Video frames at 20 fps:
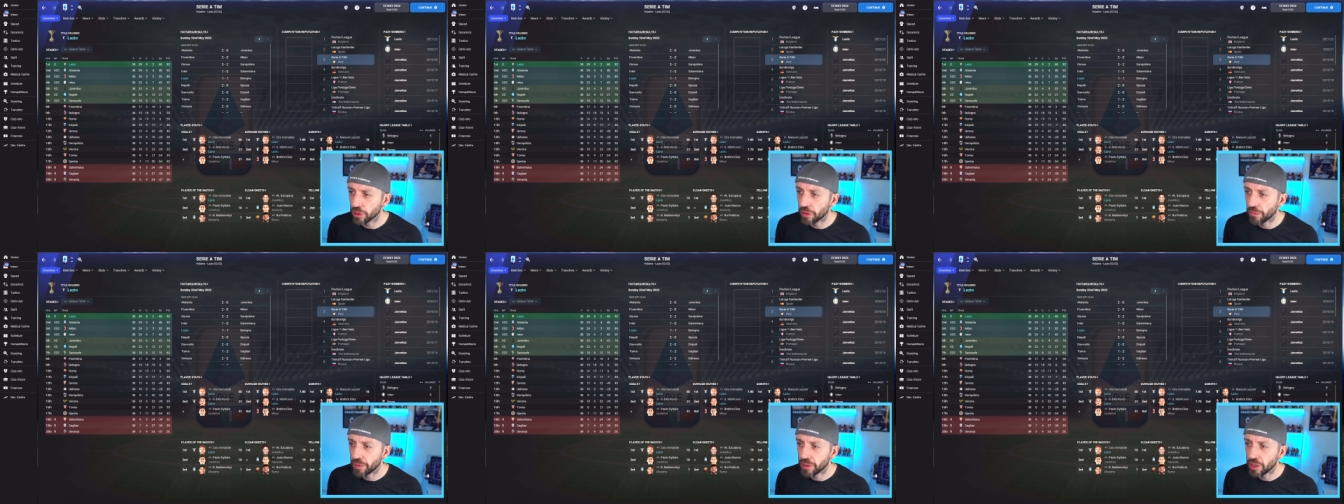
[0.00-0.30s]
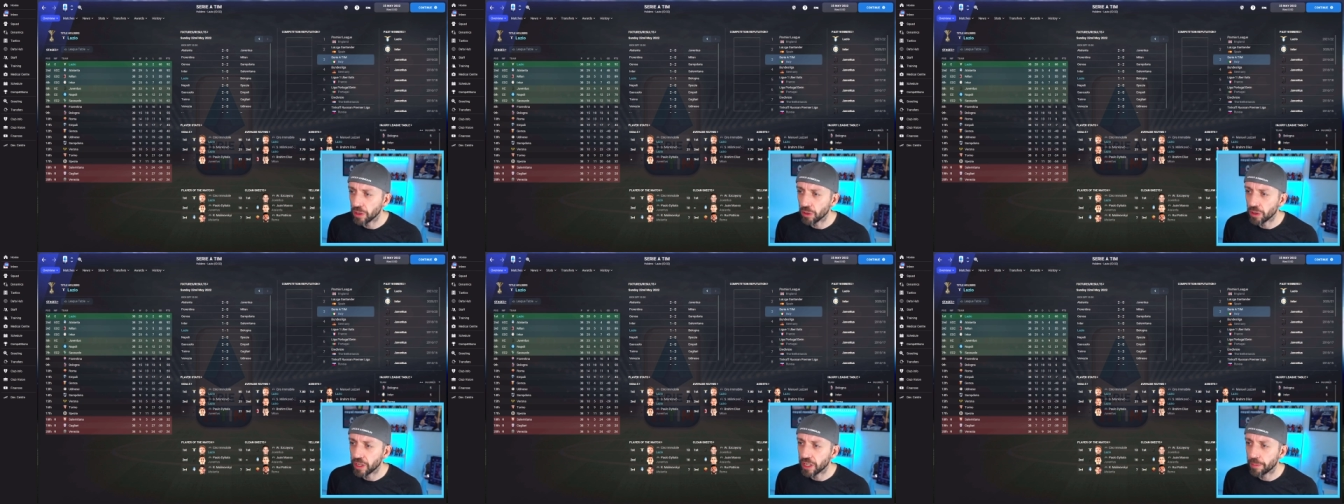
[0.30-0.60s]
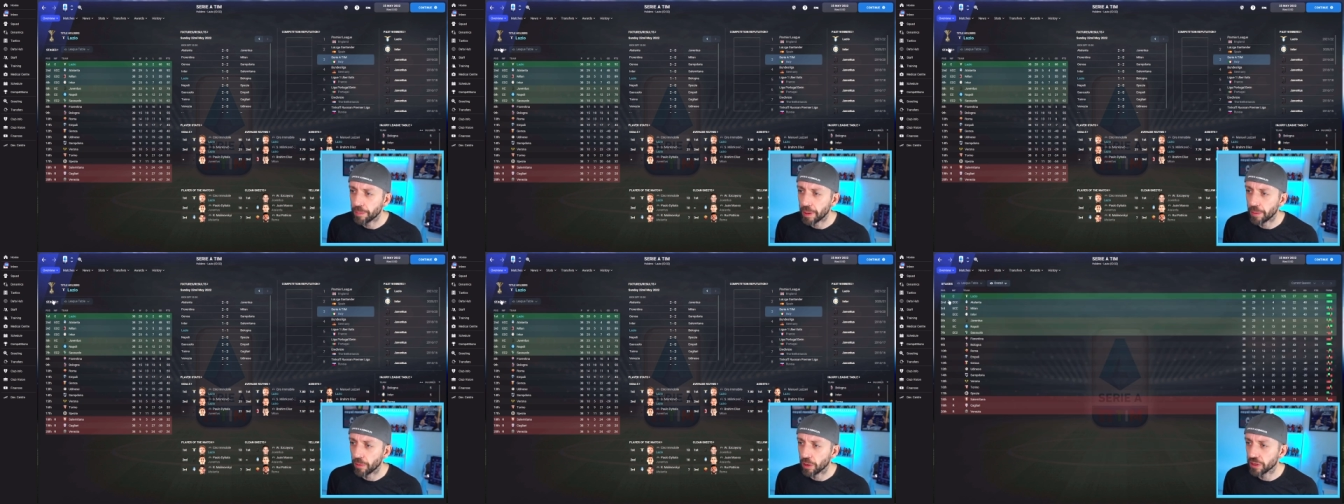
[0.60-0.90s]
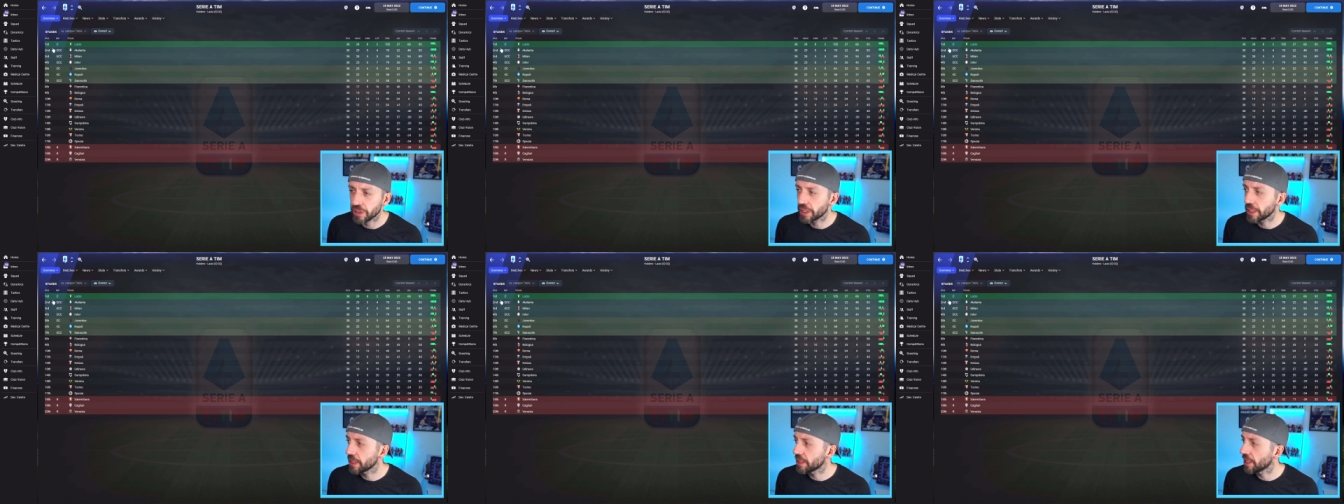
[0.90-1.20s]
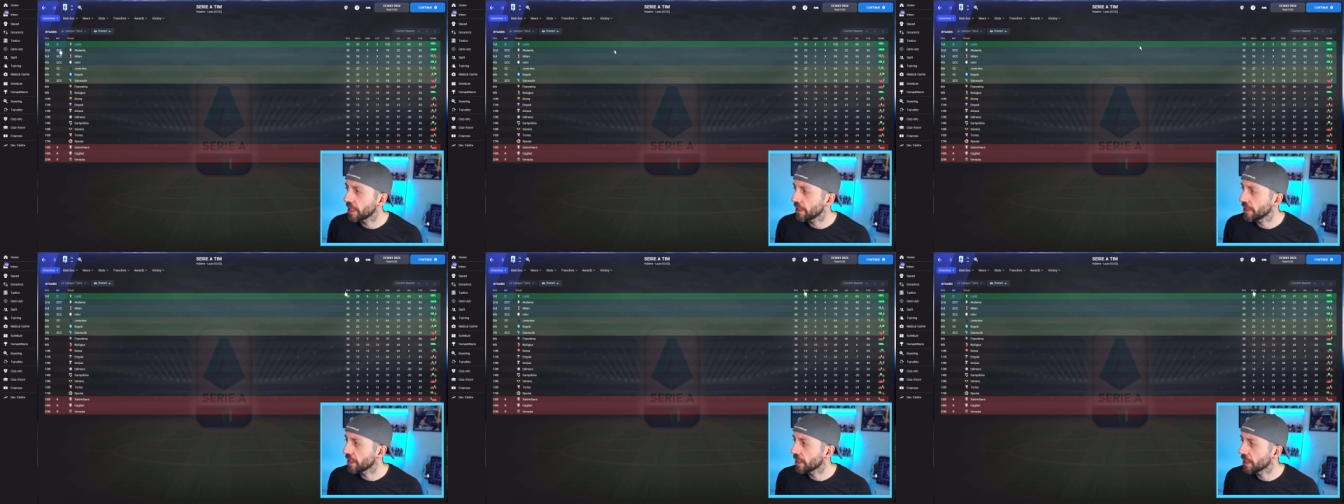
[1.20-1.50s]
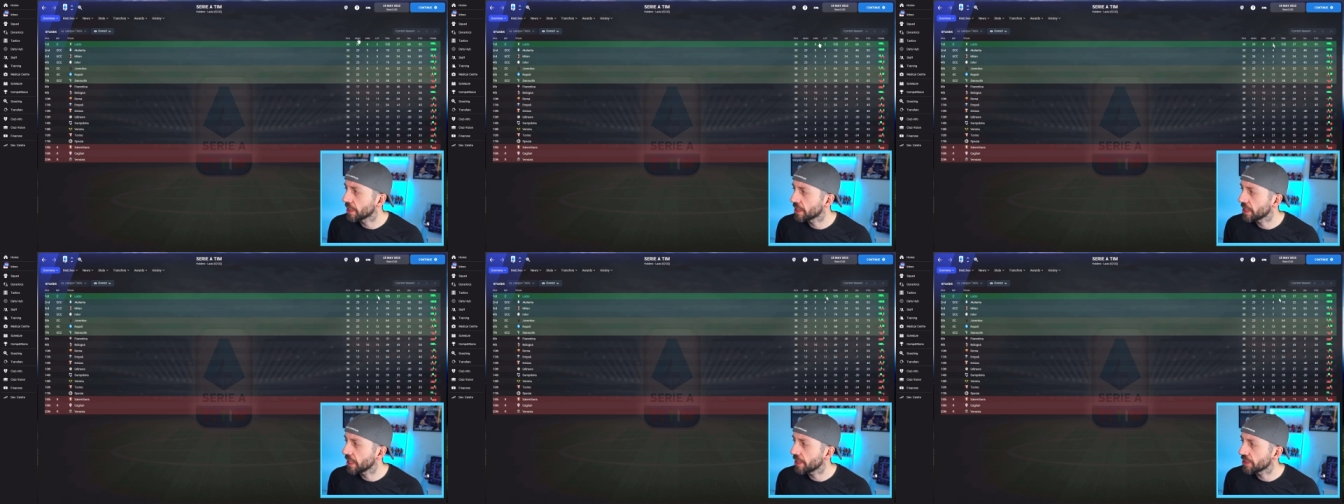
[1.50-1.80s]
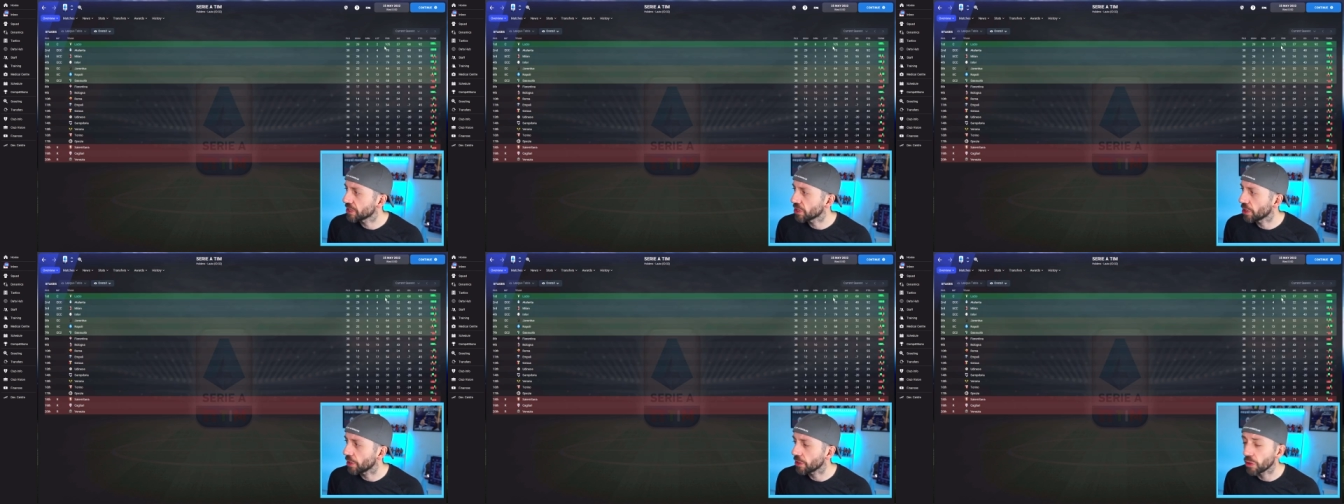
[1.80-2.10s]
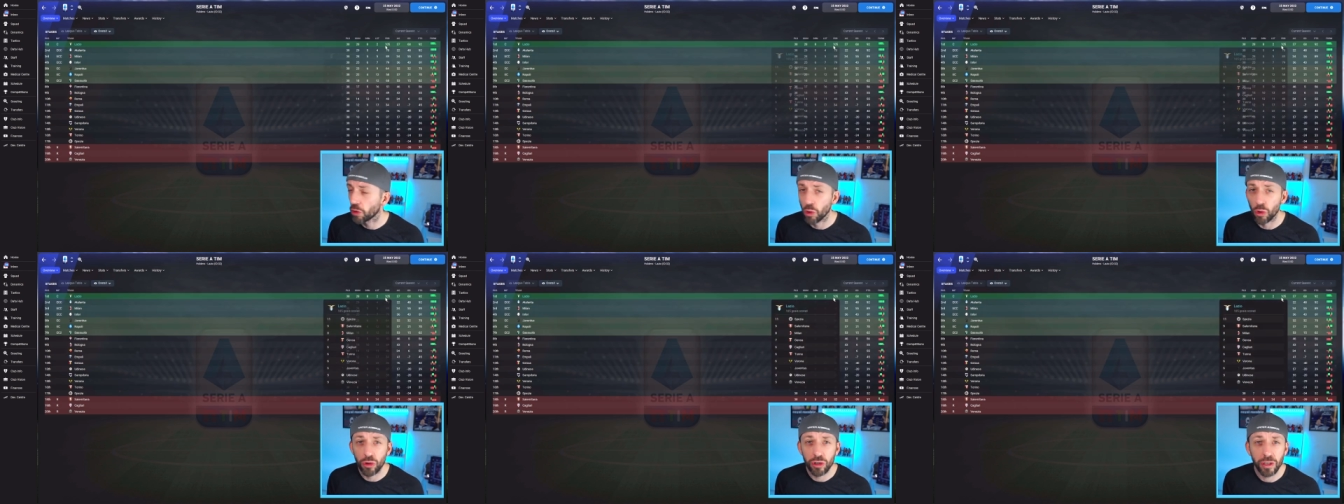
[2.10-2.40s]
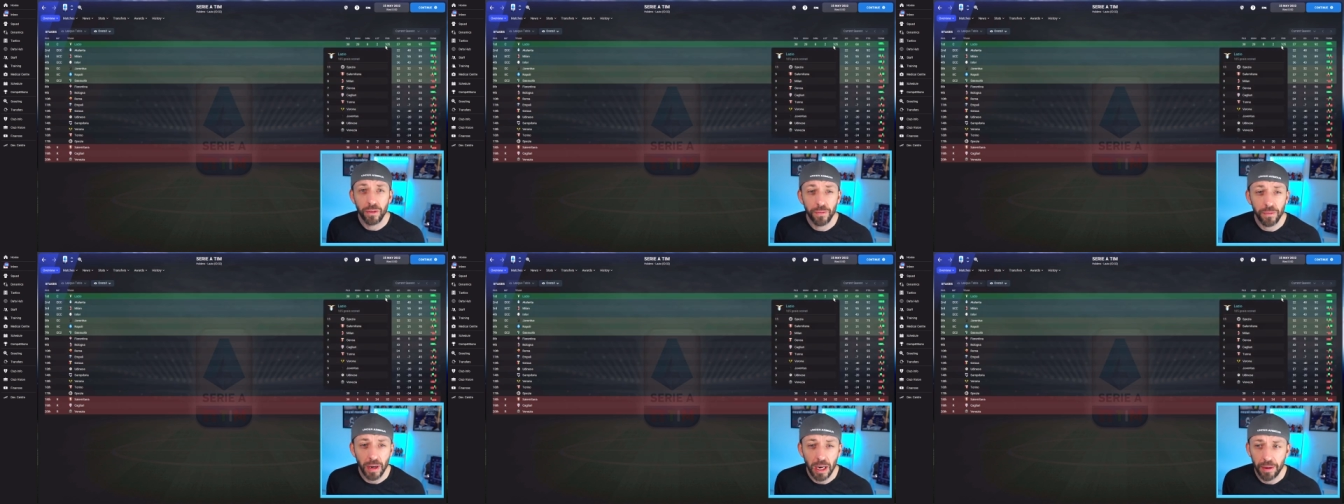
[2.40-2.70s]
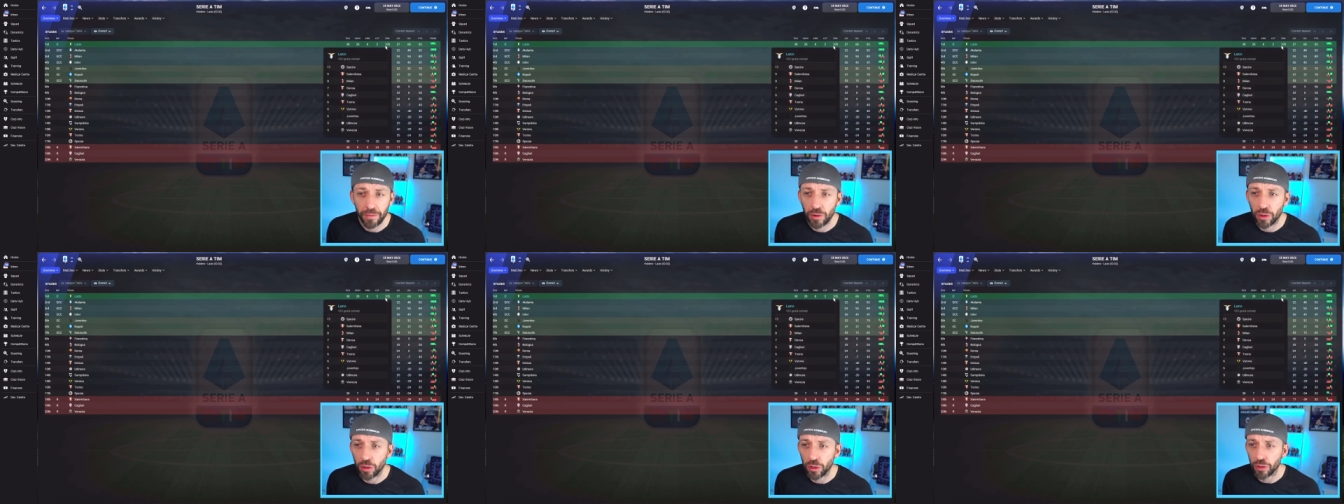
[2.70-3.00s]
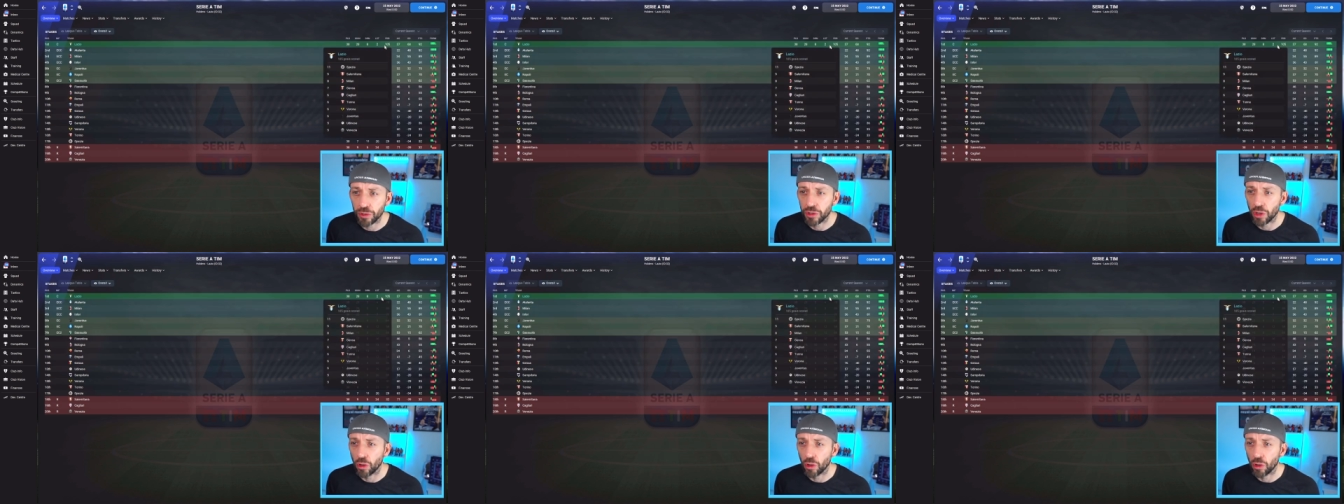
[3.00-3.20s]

If we look in a bit more detail, you can see they scored 105 goals,